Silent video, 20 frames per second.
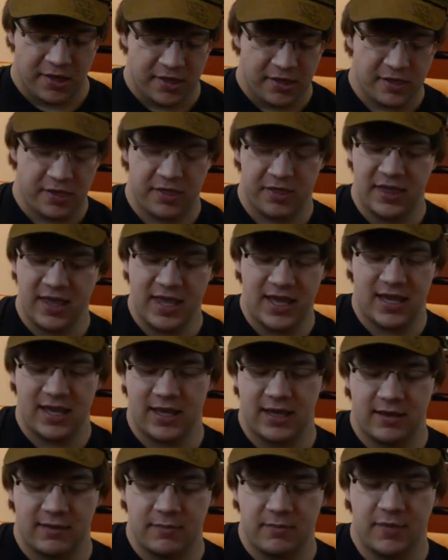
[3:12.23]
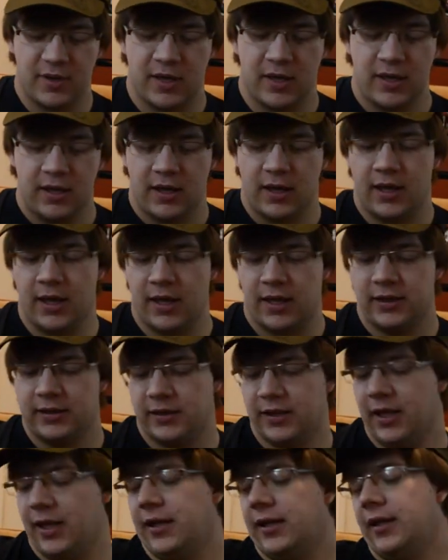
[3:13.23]
The eh, eh,
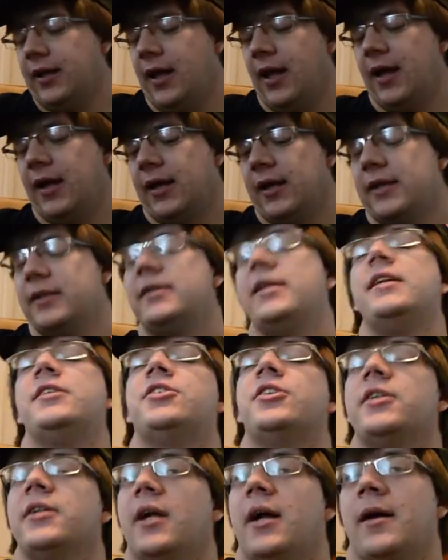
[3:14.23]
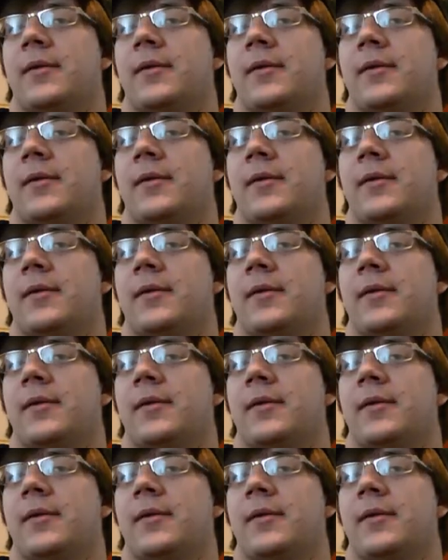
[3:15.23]
eh, eh, t-shirt.